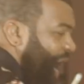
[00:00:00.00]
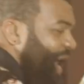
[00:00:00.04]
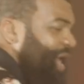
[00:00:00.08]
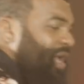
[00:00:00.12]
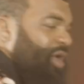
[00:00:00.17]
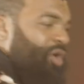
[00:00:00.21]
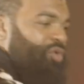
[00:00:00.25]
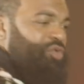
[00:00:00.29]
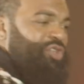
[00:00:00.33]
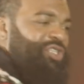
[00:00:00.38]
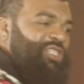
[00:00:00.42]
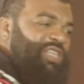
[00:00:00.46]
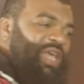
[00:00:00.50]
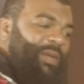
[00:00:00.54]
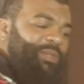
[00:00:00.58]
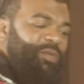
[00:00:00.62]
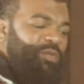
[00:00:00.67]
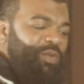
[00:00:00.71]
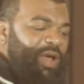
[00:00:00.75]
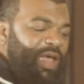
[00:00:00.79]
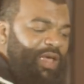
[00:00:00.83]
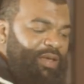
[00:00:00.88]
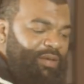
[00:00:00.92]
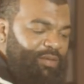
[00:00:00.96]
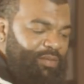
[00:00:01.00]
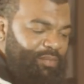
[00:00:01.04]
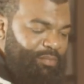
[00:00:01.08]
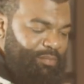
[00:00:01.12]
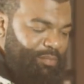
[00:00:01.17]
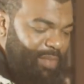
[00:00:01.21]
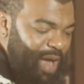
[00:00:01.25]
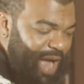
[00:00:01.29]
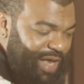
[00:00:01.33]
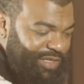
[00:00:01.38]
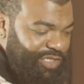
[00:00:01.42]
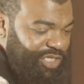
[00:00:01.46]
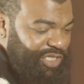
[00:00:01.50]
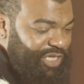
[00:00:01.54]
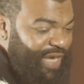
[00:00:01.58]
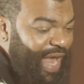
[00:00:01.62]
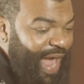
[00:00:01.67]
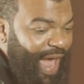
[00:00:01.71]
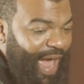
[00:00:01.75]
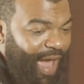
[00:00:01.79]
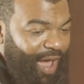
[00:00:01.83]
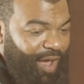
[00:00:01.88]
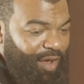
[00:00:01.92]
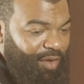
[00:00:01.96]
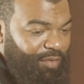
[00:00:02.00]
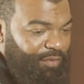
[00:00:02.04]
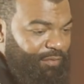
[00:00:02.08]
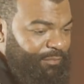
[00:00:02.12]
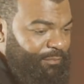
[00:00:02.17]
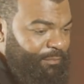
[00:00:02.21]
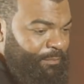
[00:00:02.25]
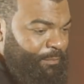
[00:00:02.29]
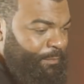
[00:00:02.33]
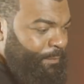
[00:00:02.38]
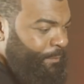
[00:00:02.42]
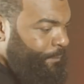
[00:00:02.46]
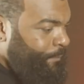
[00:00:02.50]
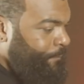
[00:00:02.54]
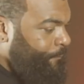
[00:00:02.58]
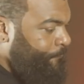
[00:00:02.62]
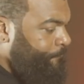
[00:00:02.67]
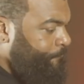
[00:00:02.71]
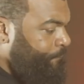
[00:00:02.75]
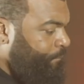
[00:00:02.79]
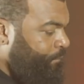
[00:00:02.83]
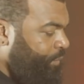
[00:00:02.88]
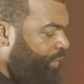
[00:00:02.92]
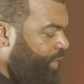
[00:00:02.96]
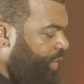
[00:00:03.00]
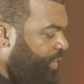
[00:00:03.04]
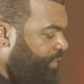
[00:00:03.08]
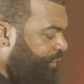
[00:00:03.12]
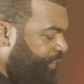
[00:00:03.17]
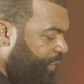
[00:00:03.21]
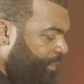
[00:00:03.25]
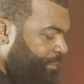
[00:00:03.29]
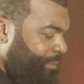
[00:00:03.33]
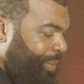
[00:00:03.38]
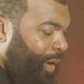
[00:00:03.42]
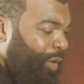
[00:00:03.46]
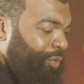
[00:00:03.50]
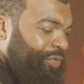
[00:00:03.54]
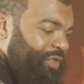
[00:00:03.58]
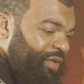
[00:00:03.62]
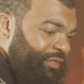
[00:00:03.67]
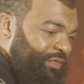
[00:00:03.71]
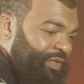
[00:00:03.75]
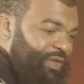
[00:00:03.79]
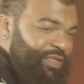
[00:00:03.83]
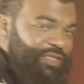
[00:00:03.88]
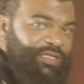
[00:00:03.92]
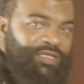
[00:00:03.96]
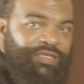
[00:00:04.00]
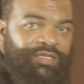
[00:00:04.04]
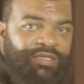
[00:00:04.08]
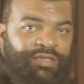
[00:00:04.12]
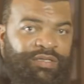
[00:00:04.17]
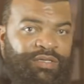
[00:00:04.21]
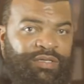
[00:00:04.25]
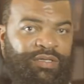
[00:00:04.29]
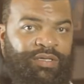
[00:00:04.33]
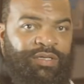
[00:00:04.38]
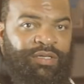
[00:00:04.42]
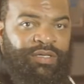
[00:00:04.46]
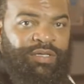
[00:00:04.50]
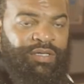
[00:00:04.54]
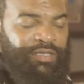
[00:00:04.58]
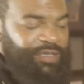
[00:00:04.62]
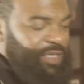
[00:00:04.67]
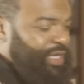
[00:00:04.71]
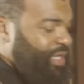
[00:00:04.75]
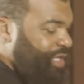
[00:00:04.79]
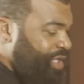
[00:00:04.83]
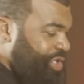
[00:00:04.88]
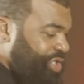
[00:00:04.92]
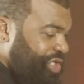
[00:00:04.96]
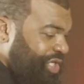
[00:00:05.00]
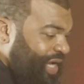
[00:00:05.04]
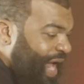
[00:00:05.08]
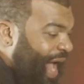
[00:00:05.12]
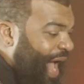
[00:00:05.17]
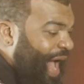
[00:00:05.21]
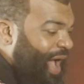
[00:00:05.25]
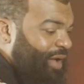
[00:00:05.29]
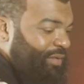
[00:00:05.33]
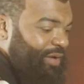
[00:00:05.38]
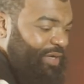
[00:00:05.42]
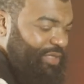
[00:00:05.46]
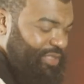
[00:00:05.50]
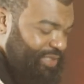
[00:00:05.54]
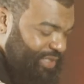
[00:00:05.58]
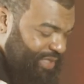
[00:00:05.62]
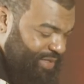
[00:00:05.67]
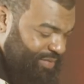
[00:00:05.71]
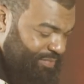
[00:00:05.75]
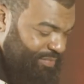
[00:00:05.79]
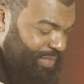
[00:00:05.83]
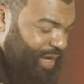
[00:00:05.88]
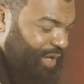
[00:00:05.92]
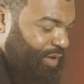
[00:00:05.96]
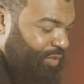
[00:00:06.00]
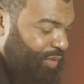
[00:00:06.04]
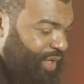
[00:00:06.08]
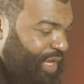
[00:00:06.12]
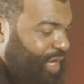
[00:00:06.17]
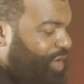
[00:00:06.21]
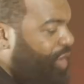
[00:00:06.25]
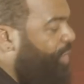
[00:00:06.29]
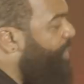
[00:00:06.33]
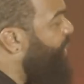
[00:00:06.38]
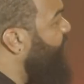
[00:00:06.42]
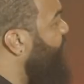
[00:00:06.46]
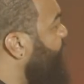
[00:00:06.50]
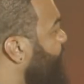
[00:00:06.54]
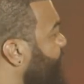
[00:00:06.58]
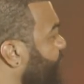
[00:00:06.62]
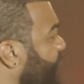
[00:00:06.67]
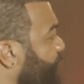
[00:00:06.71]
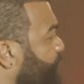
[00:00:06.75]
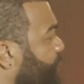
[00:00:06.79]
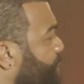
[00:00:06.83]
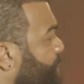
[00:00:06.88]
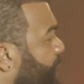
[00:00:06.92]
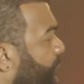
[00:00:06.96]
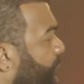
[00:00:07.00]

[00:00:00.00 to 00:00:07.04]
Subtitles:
Now he gonna separate my child from both of us. Then the child that's in the middle, he gonna be looking like, well,